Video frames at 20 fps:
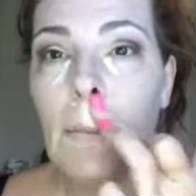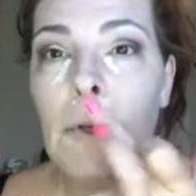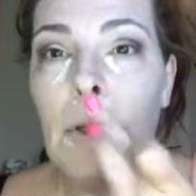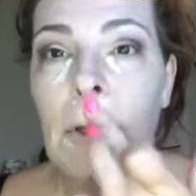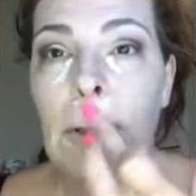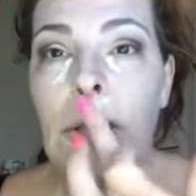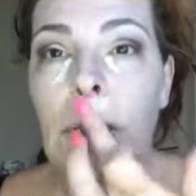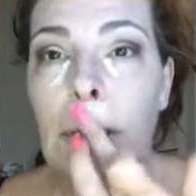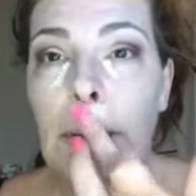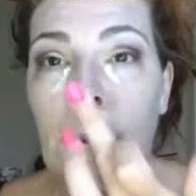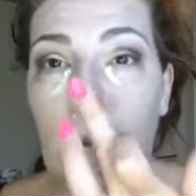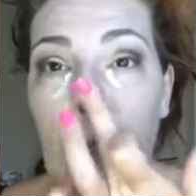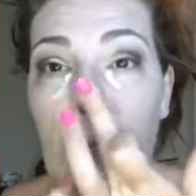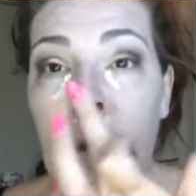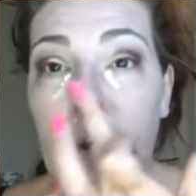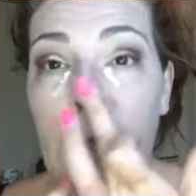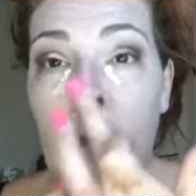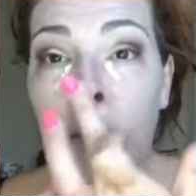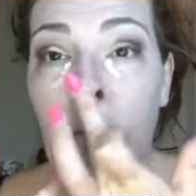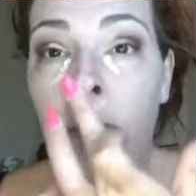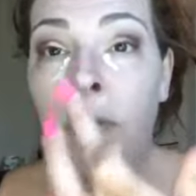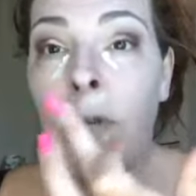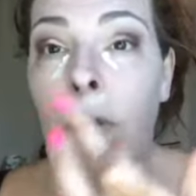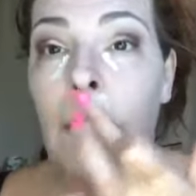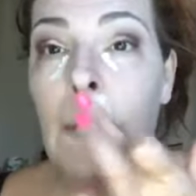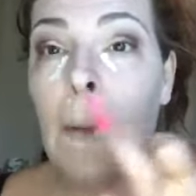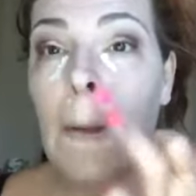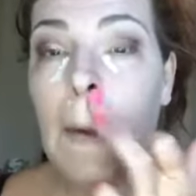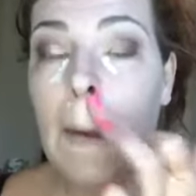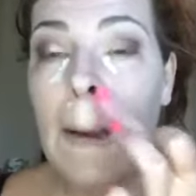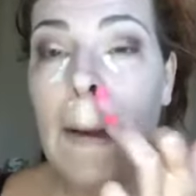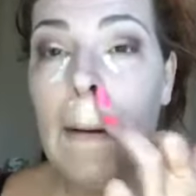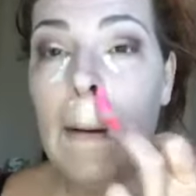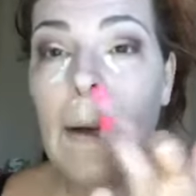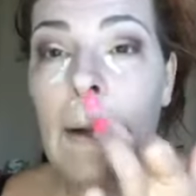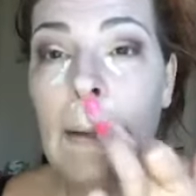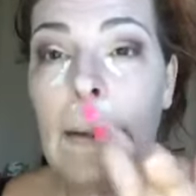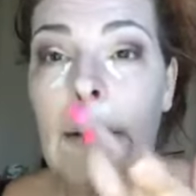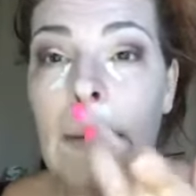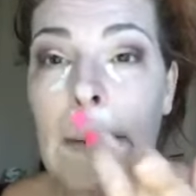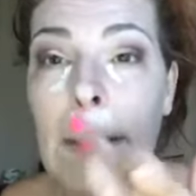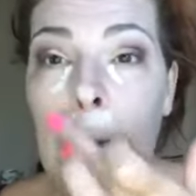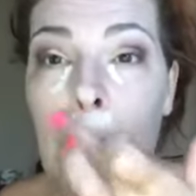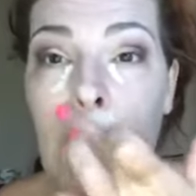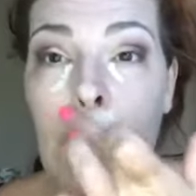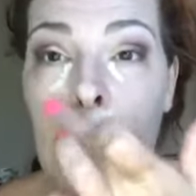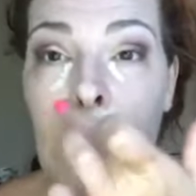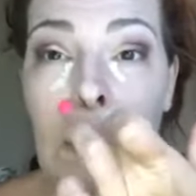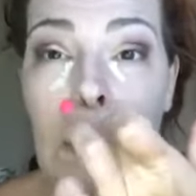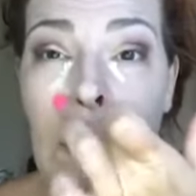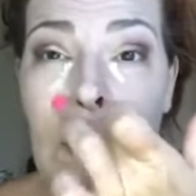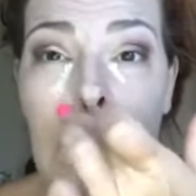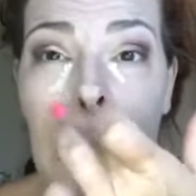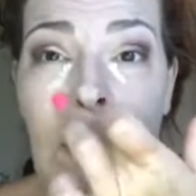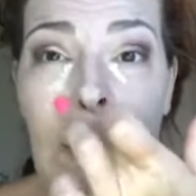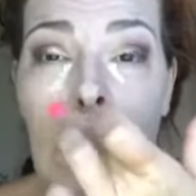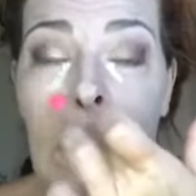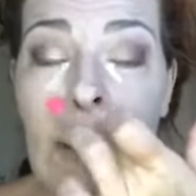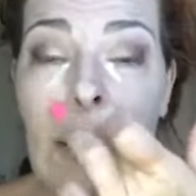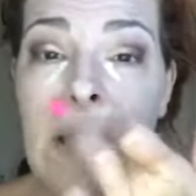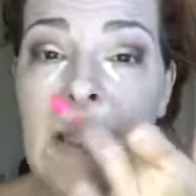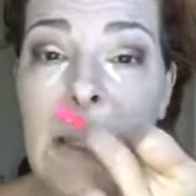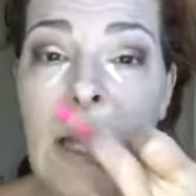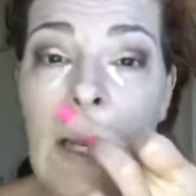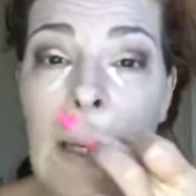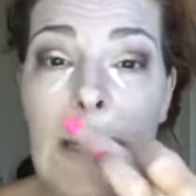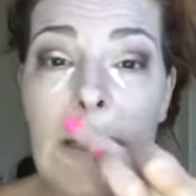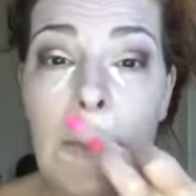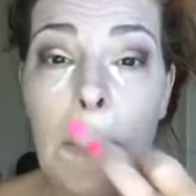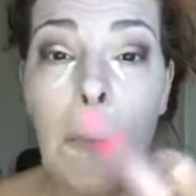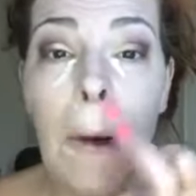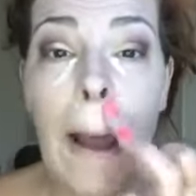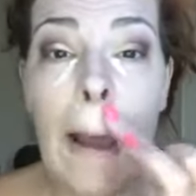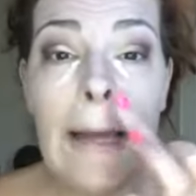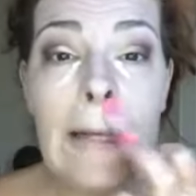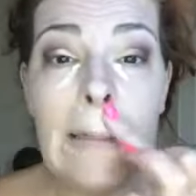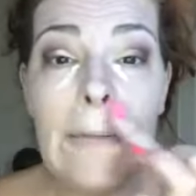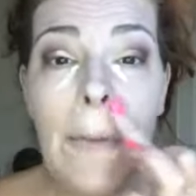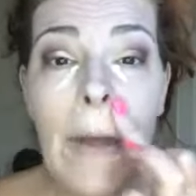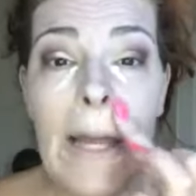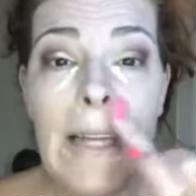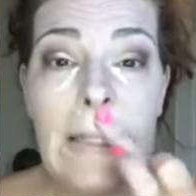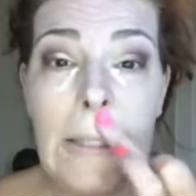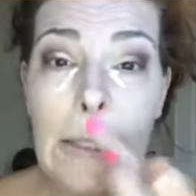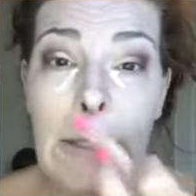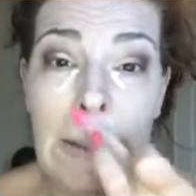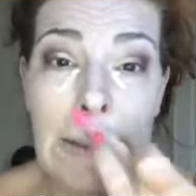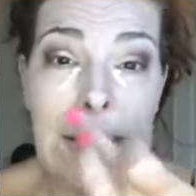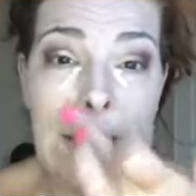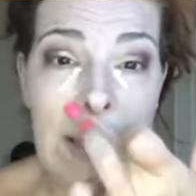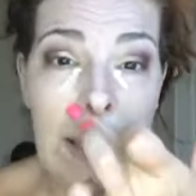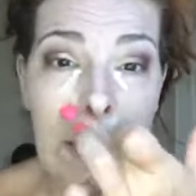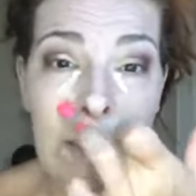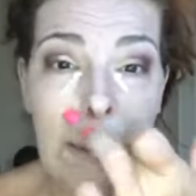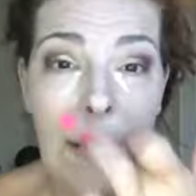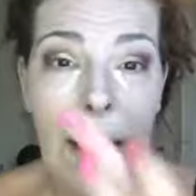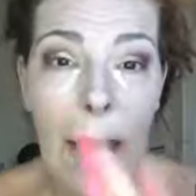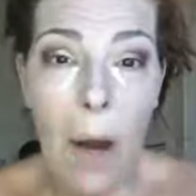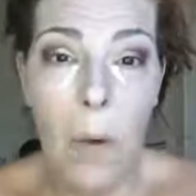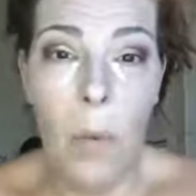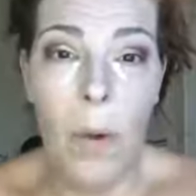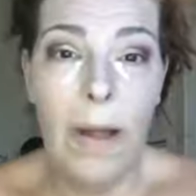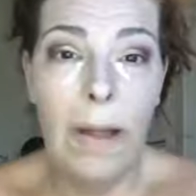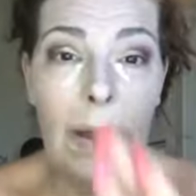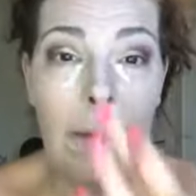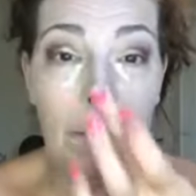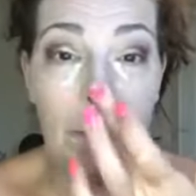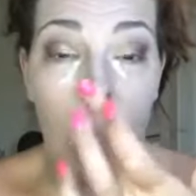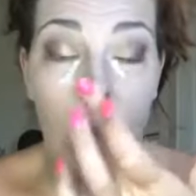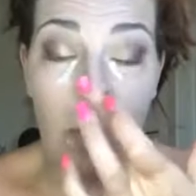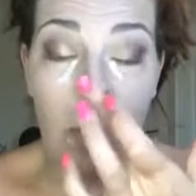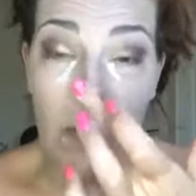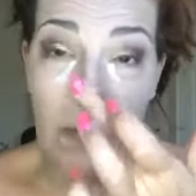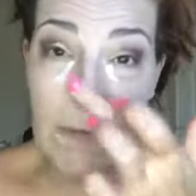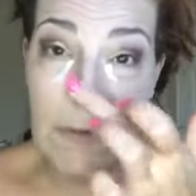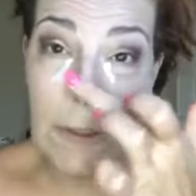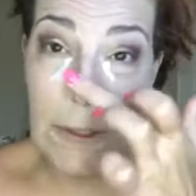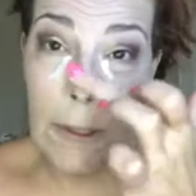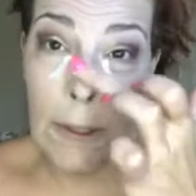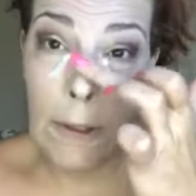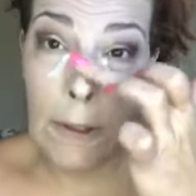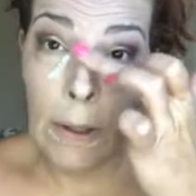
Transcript: I'm just going to lighten up a few little areas here. And you can see, like I said, it's wax based. You can see, look how well it moves.